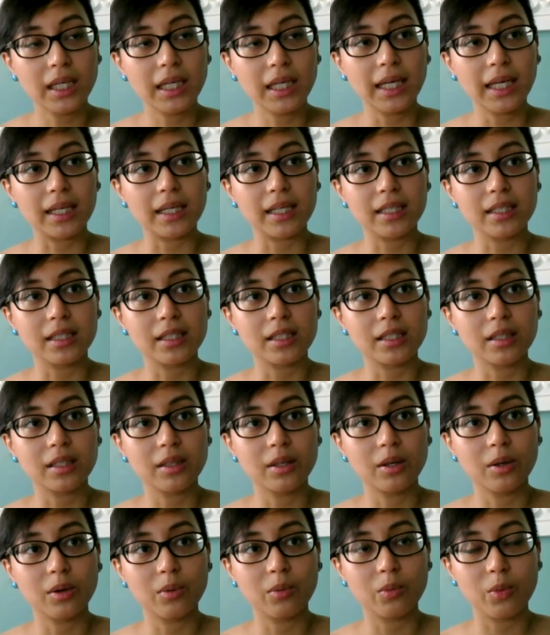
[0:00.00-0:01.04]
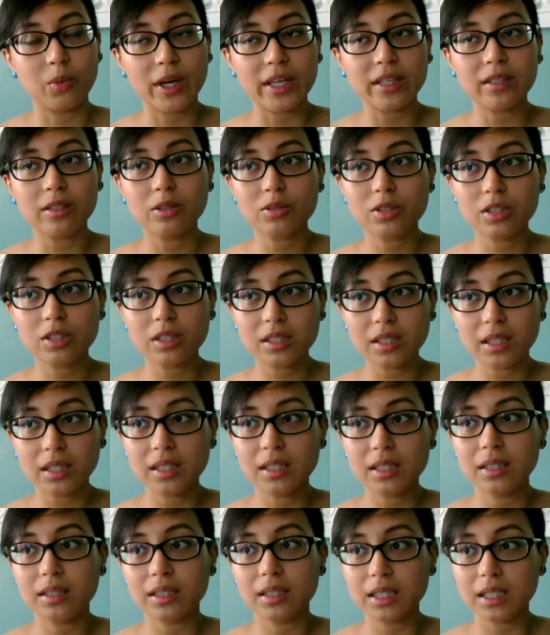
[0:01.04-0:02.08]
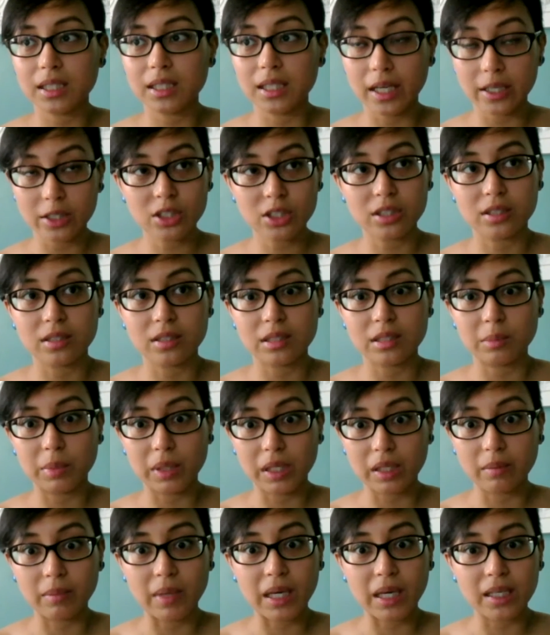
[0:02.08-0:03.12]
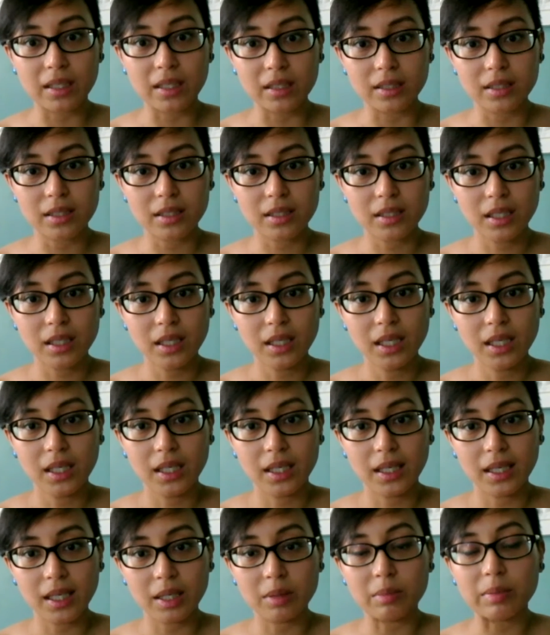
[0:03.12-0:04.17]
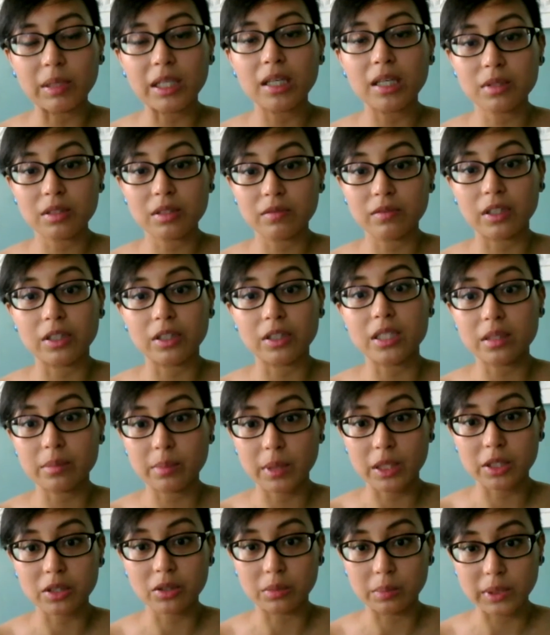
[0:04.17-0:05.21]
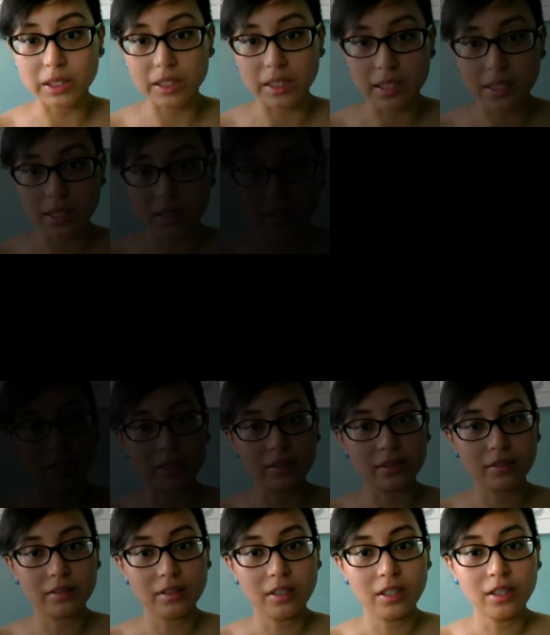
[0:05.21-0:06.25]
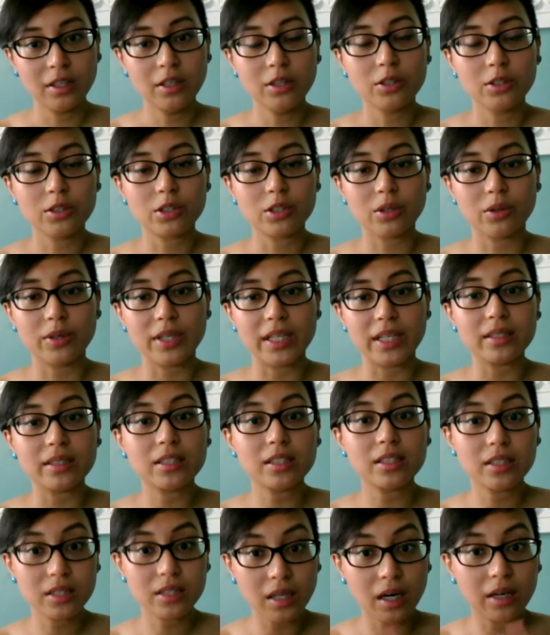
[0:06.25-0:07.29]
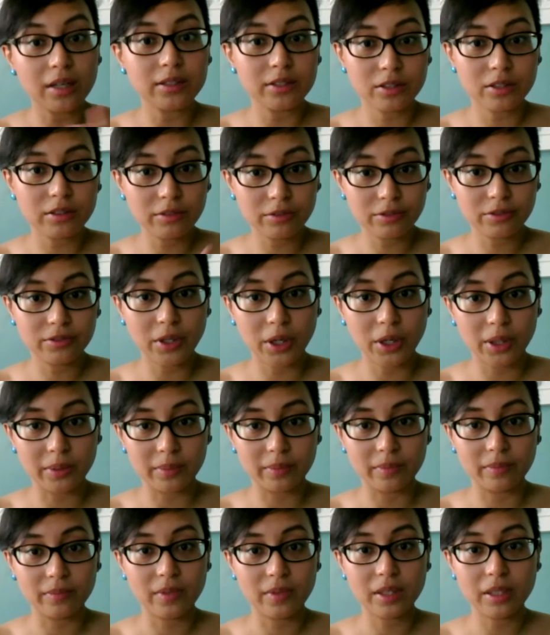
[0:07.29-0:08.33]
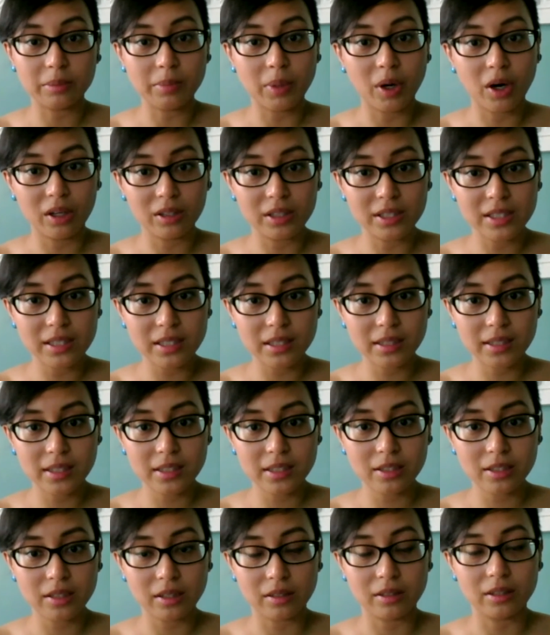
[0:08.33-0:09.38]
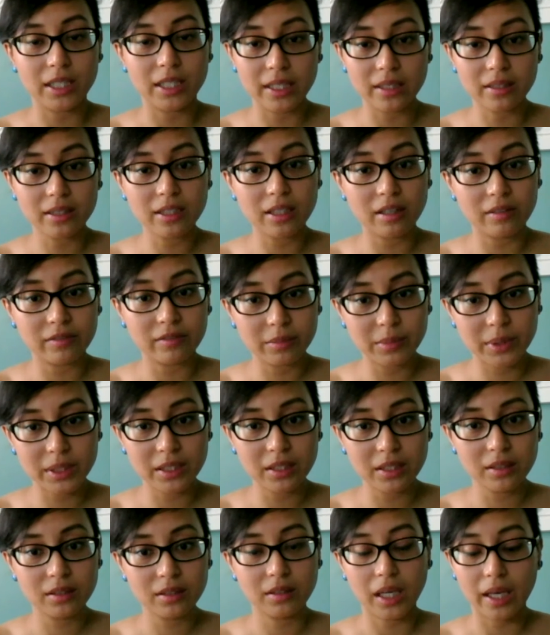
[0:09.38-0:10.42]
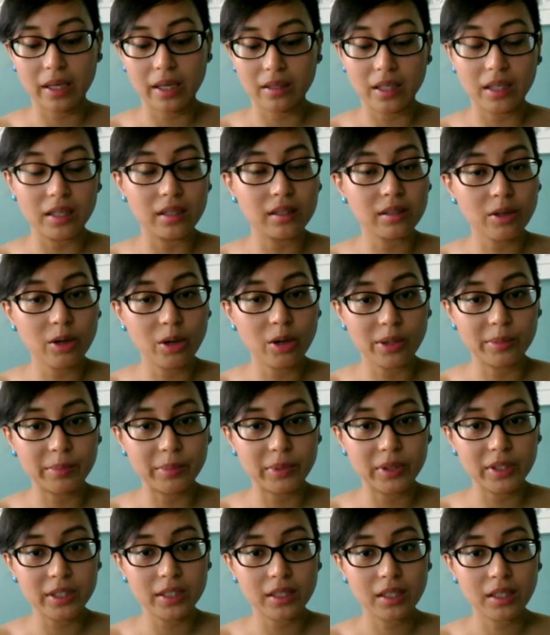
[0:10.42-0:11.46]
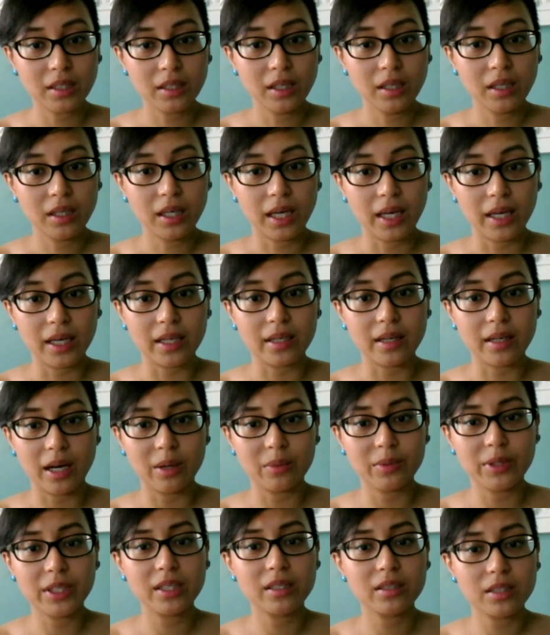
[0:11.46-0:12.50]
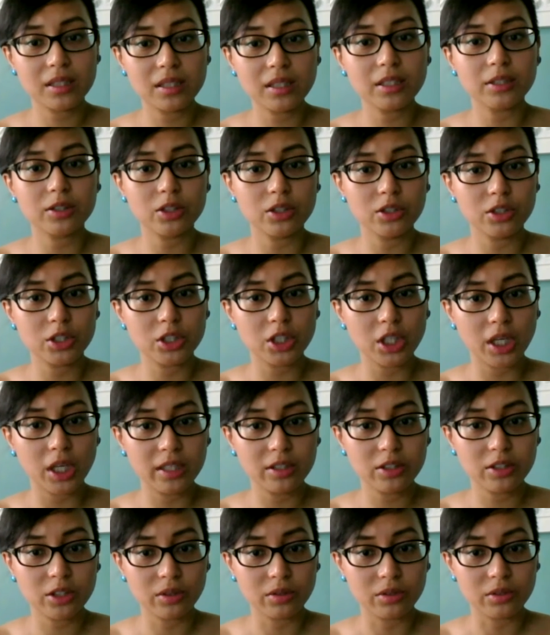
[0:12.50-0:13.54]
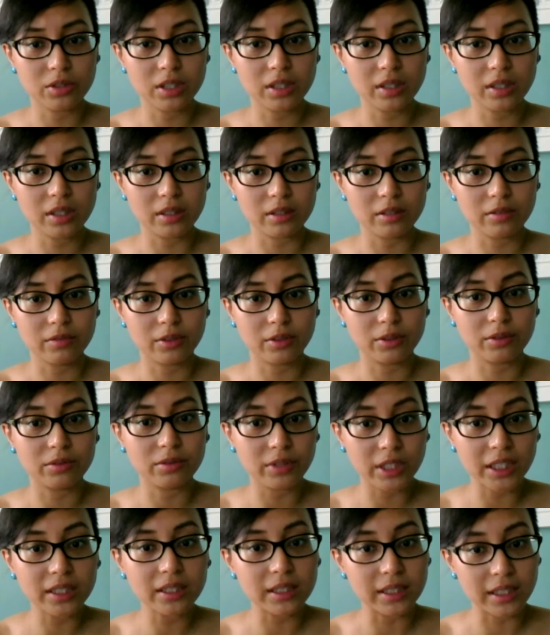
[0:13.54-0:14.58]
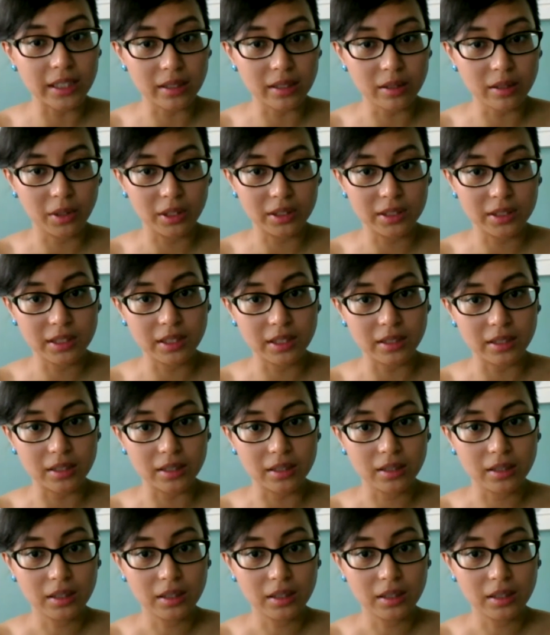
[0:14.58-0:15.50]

And when you see the connections being made, it becomes a very special place as well. So it starts from the policies that are in government and in corporate, and how we can seek to change those things for real equality.